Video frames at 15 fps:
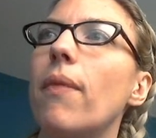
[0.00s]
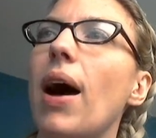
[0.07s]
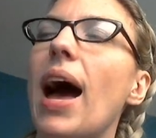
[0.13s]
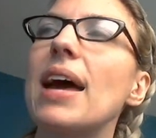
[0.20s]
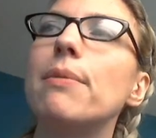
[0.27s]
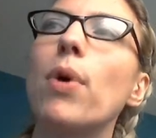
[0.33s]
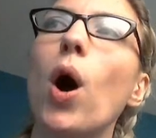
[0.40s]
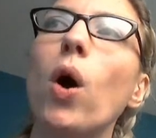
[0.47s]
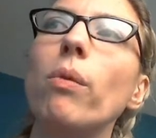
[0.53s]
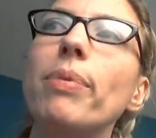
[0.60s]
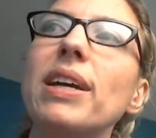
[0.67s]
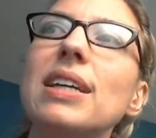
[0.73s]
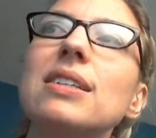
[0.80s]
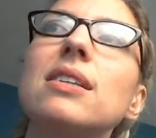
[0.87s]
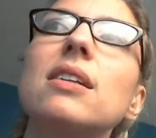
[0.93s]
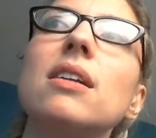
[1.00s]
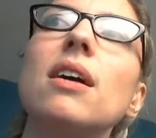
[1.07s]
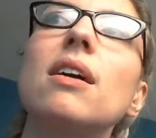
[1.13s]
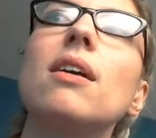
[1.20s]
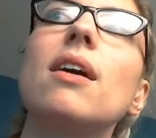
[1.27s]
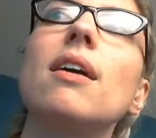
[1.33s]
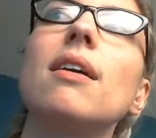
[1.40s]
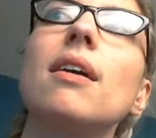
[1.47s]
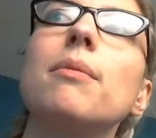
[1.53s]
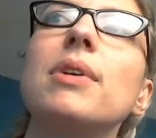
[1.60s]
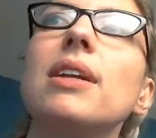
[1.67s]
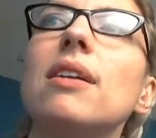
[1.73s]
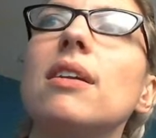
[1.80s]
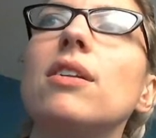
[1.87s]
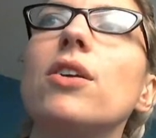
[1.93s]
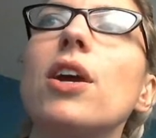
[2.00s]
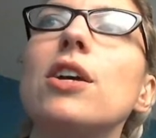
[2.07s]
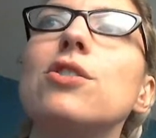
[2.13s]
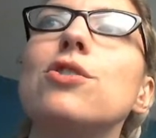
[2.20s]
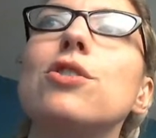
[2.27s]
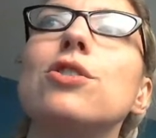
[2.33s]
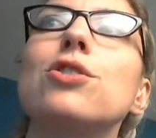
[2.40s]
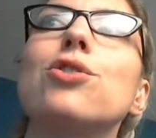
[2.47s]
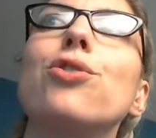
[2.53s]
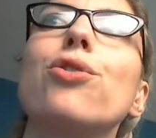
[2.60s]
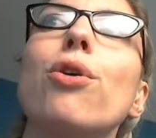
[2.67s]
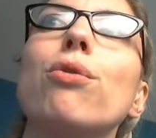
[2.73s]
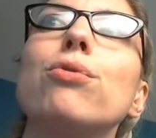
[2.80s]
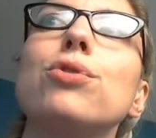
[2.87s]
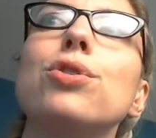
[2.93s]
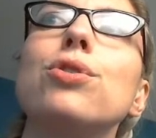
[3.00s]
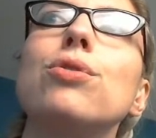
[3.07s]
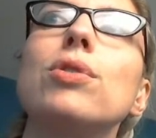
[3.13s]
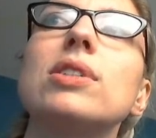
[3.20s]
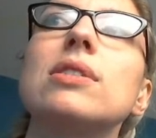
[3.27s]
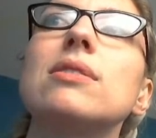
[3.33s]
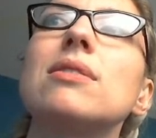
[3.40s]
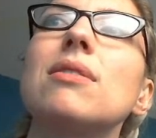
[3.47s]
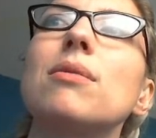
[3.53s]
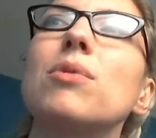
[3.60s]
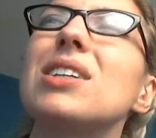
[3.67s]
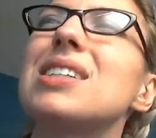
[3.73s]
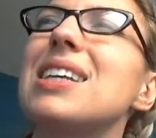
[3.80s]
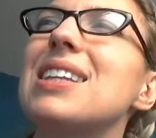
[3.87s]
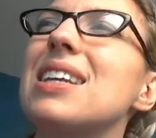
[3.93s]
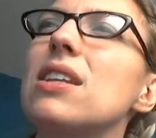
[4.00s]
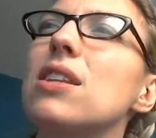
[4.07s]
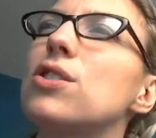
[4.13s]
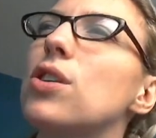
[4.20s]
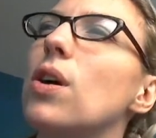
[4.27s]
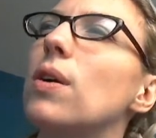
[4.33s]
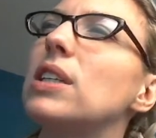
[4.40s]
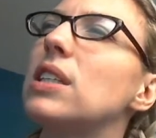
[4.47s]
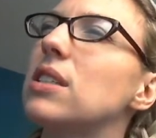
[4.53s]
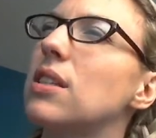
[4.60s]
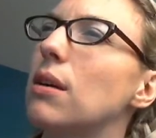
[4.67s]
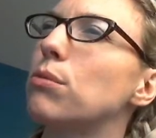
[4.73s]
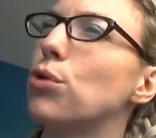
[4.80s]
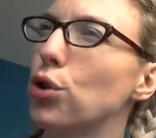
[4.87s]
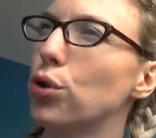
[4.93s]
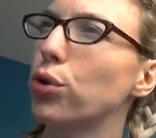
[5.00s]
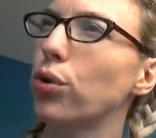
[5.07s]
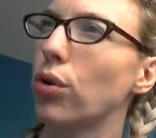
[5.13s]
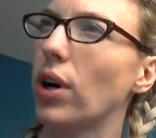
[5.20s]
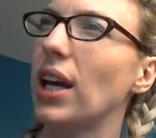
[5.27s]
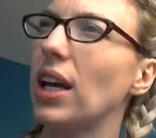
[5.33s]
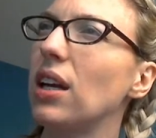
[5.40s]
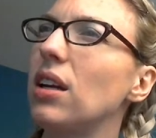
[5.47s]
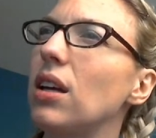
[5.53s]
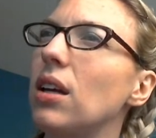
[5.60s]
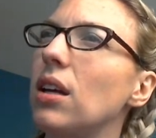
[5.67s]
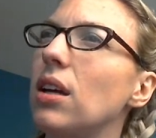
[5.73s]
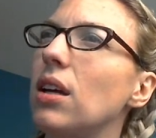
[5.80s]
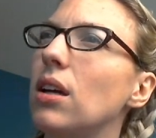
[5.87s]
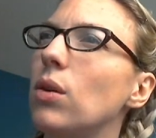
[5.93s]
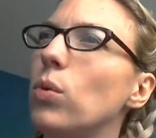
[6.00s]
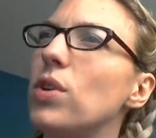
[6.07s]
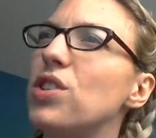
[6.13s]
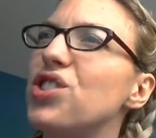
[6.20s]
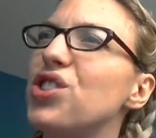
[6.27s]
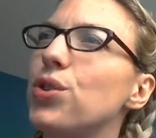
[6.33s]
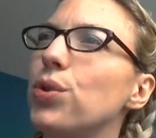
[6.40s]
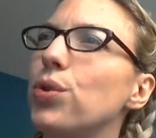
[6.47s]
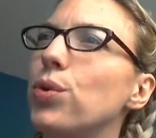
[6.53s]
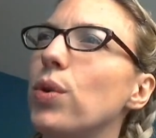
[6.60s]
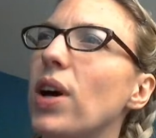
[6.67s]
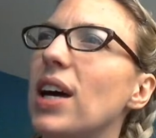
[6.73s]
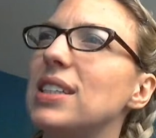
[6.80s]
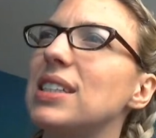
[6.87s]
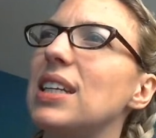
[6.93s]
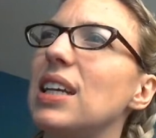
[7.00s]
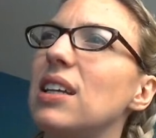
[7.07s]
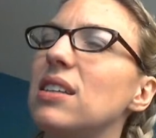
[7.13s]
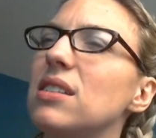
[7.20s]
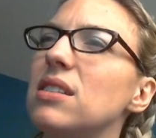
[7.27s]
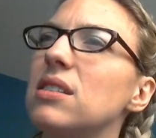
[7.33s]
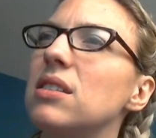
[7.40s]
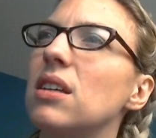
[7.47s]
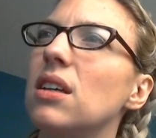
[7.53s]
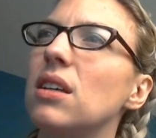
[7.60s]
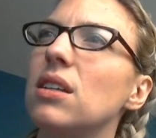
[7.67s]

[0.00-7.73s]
I am hoping a location you could just go to, because I think there's already some trade with Zoo as it is.